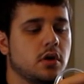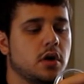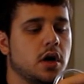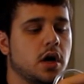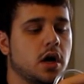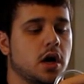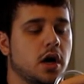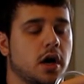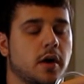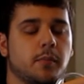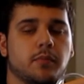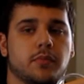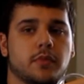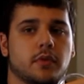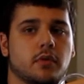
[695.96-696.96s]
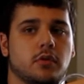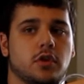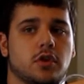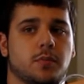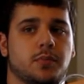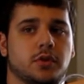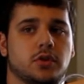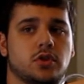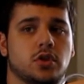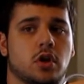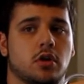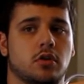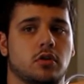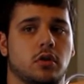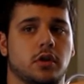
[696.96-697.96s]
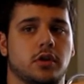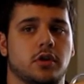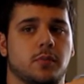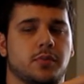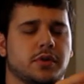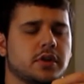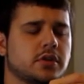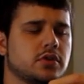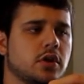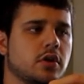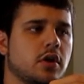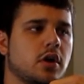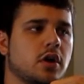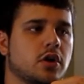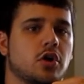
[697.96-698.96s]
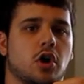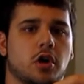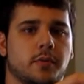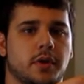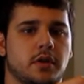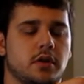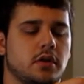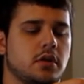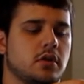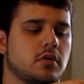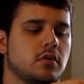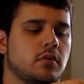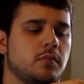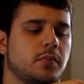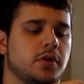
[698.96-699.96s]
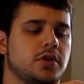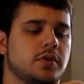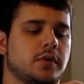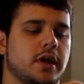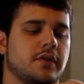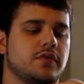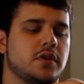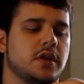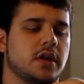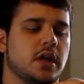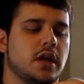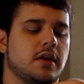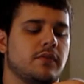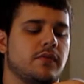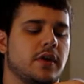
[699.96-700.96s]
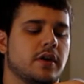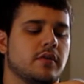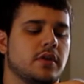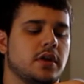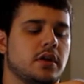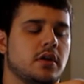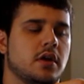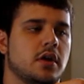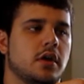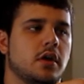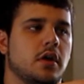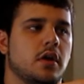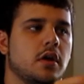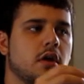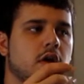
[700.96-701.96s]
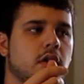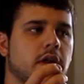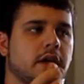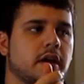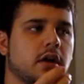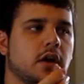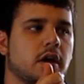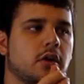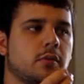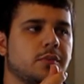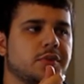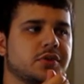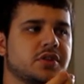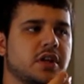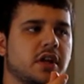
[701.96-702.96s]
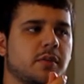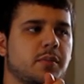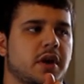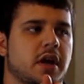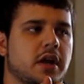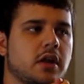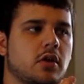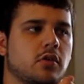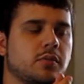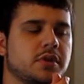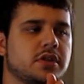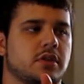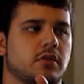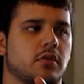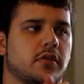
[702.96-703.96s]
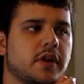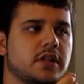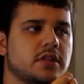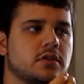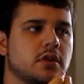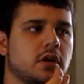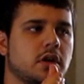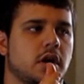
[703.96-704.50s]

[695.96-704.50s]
You can put charcoal. You can put carbon in here, but you would have to get a very, almost like a pantyhose material that's